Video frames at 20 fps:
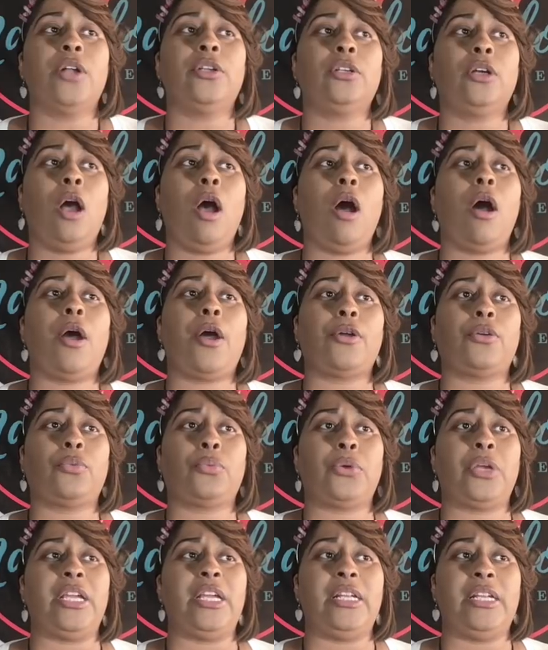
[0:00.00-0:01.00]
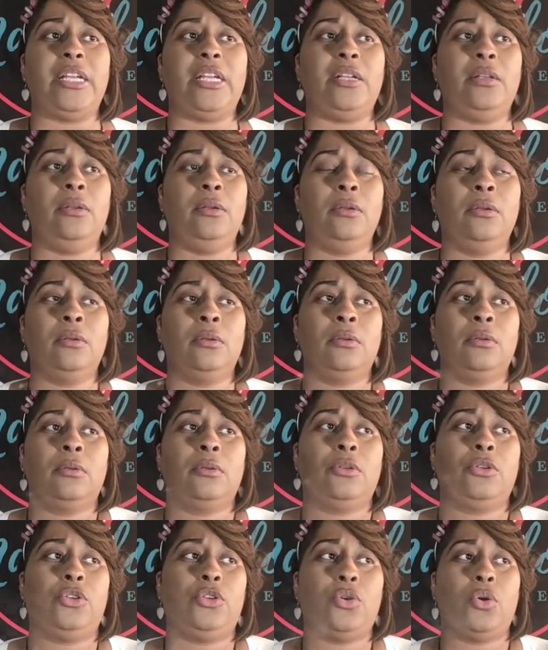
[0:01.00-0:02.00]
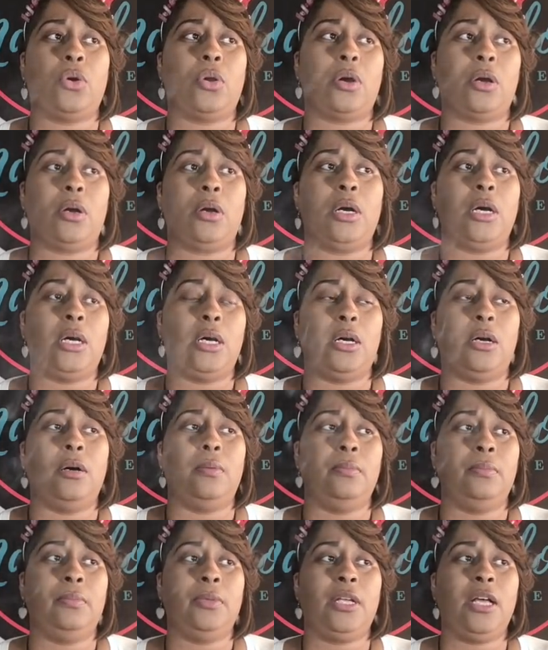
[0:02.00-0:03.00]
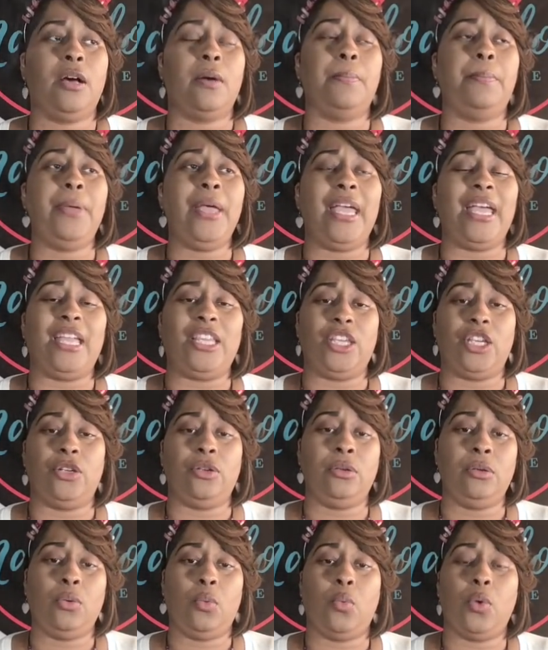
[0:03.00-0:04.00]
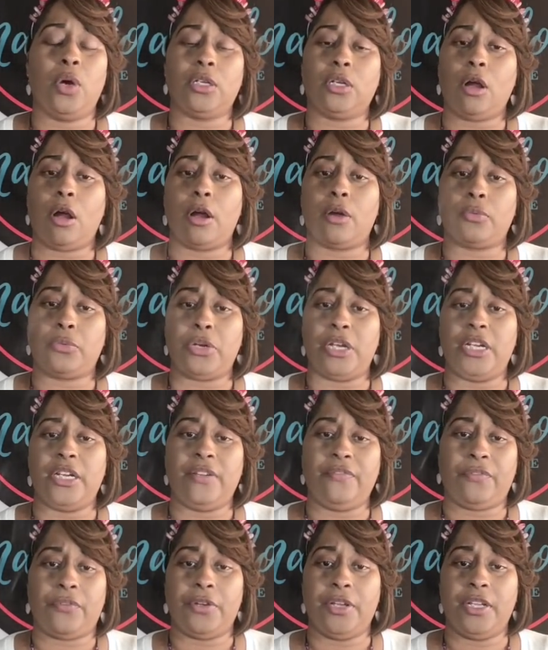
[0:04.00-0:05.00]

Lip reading: card reading, your companion one card reading for